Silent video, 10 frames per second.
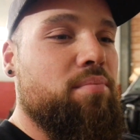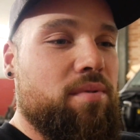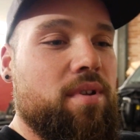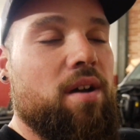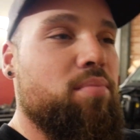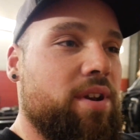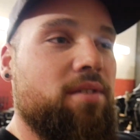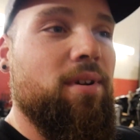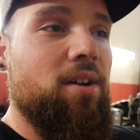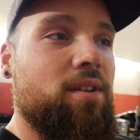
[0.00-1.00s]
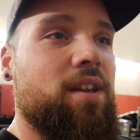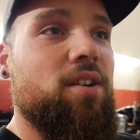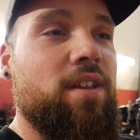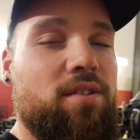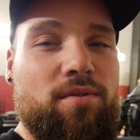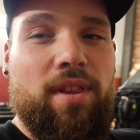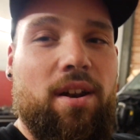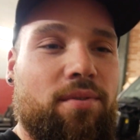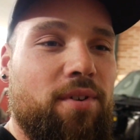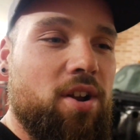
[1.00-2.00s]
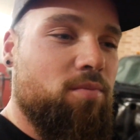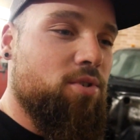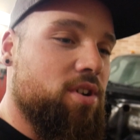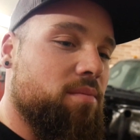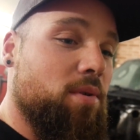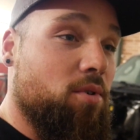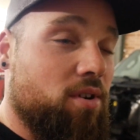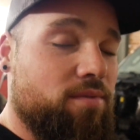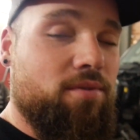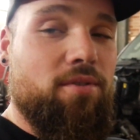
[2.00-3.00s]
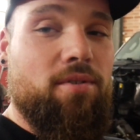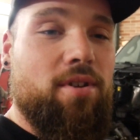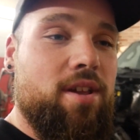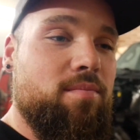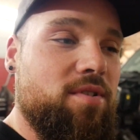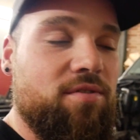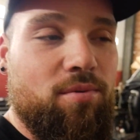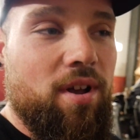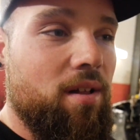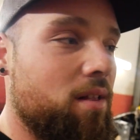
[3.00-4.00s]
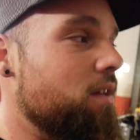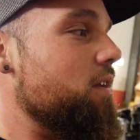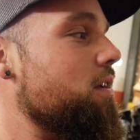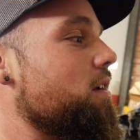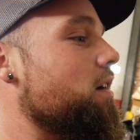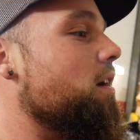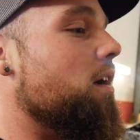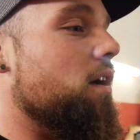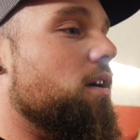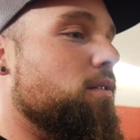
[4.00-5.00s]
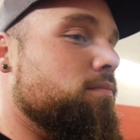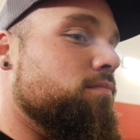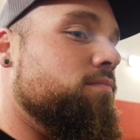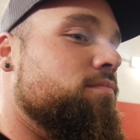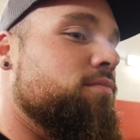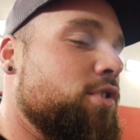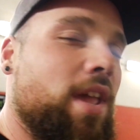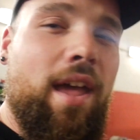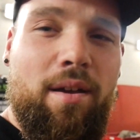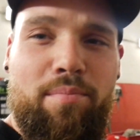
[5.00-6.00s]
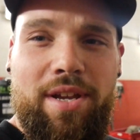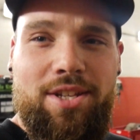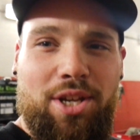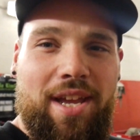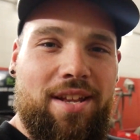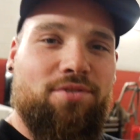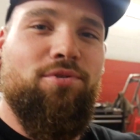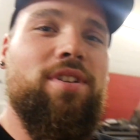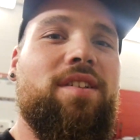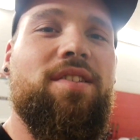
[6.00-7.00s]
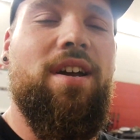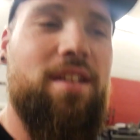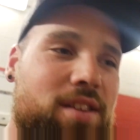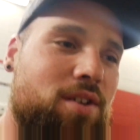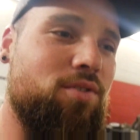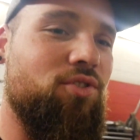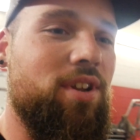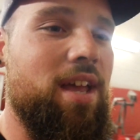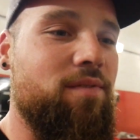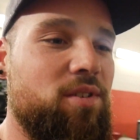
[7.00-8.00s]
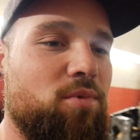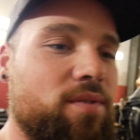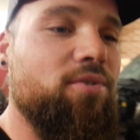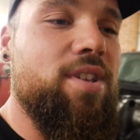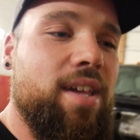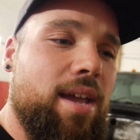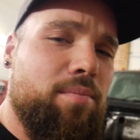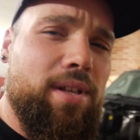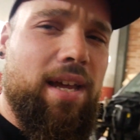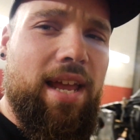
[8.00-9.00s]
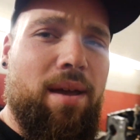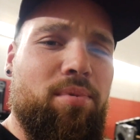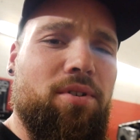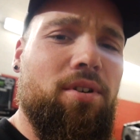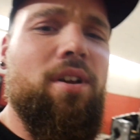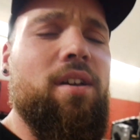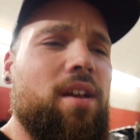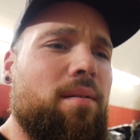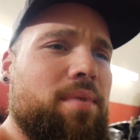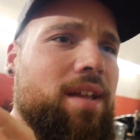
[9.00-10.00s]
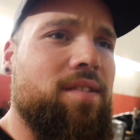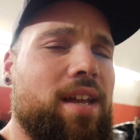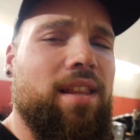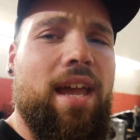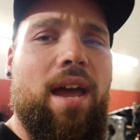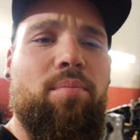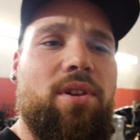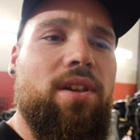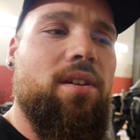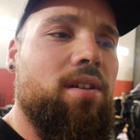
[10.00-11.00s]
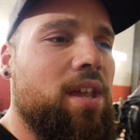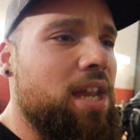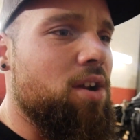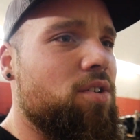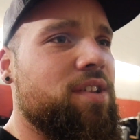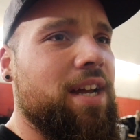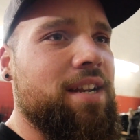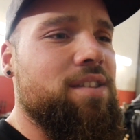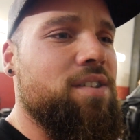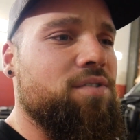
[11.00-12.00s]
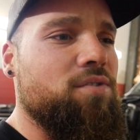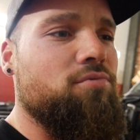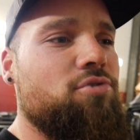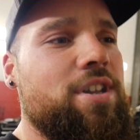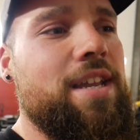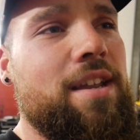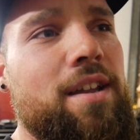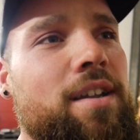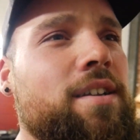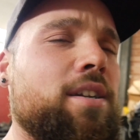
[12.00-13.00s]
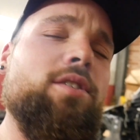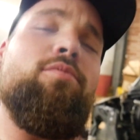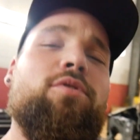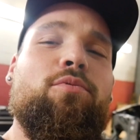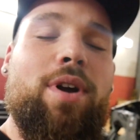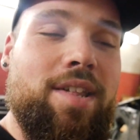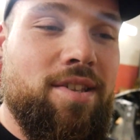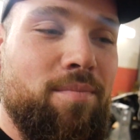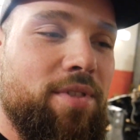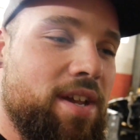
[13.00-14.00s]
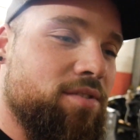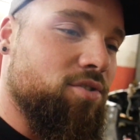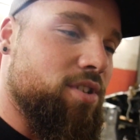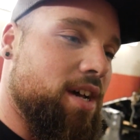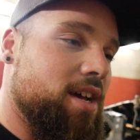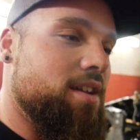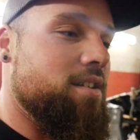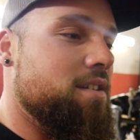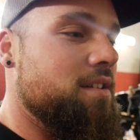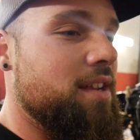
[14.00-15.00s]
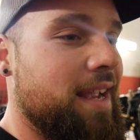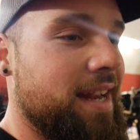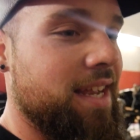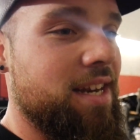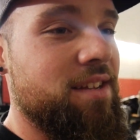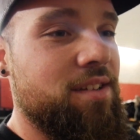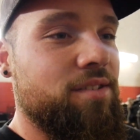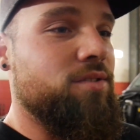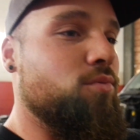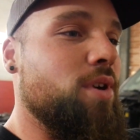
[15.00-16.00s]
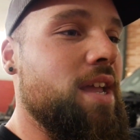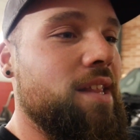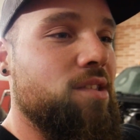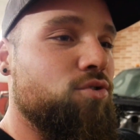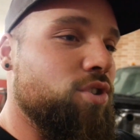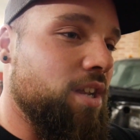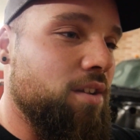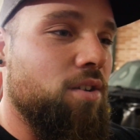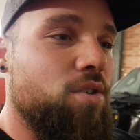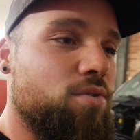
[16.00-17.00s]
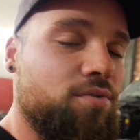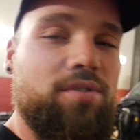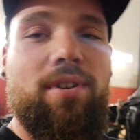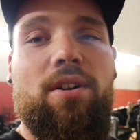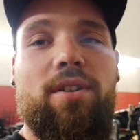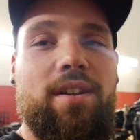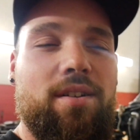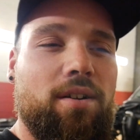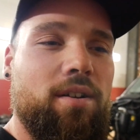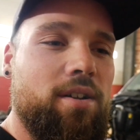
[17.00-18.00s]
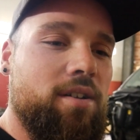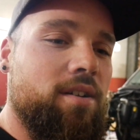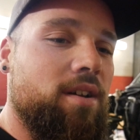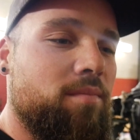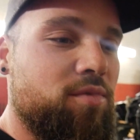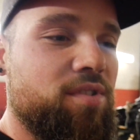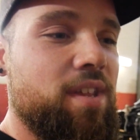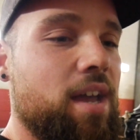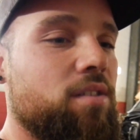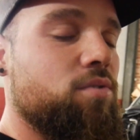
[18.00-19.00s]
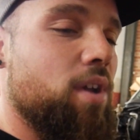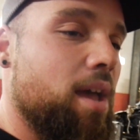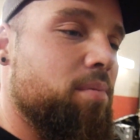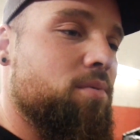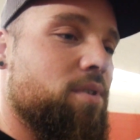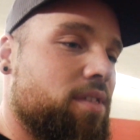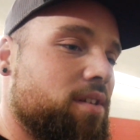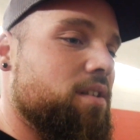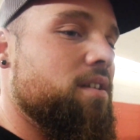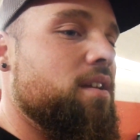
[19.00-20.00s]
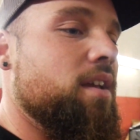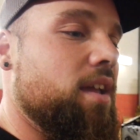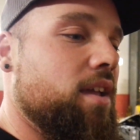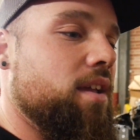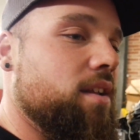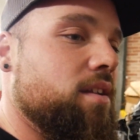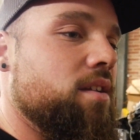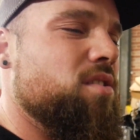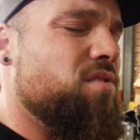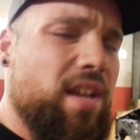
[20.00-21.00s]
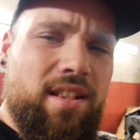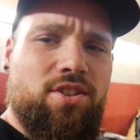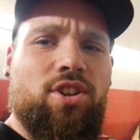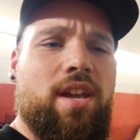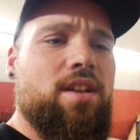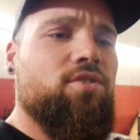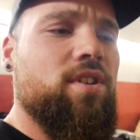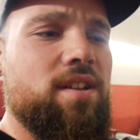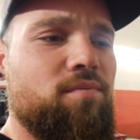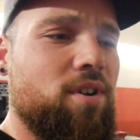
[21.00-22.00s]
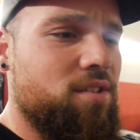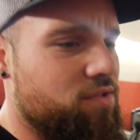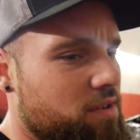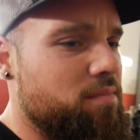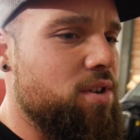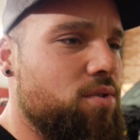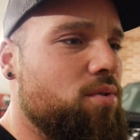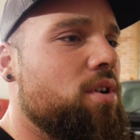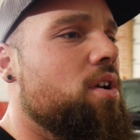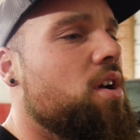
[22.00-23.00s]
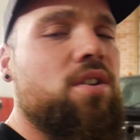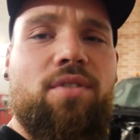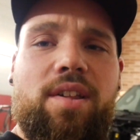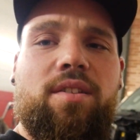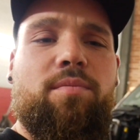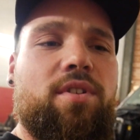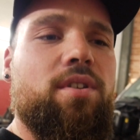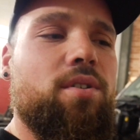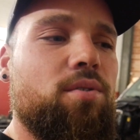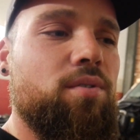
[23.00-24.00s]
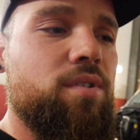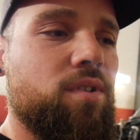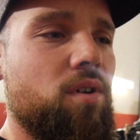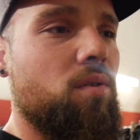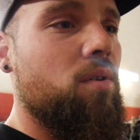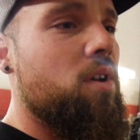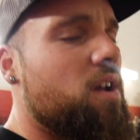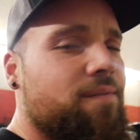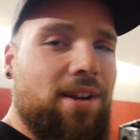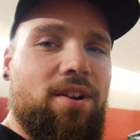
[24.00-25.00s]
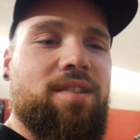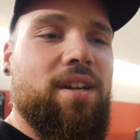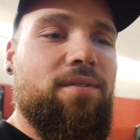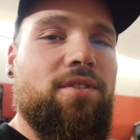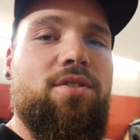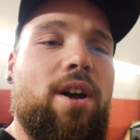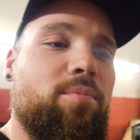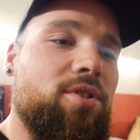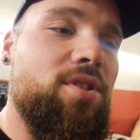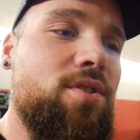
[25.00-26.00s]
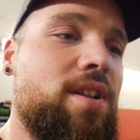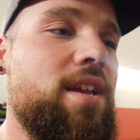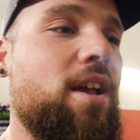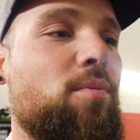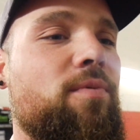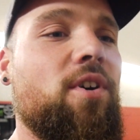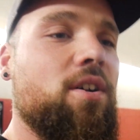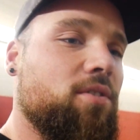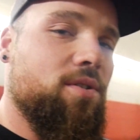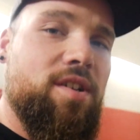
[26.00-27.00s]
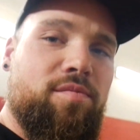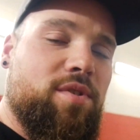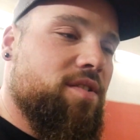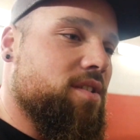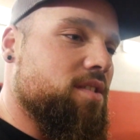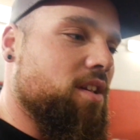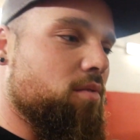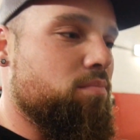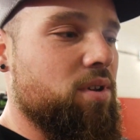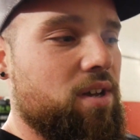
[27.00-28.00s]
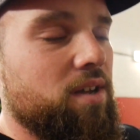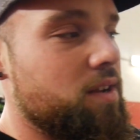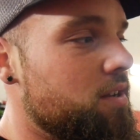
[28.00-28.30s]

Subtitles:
company around here. They do a lot of firewood. Be working for him as well. So yeah, big change. Real excited though. Should have a little more free time. Be a lot happier. I'm not exactly happy here. Just kind of disagree with the way some things are done and kind of the way shit goes around here. Just not too happy with it, and just needed a change. Want to do something new, try something new. So very excited for the new opportunity. Help Vaughn grow his business. Help grow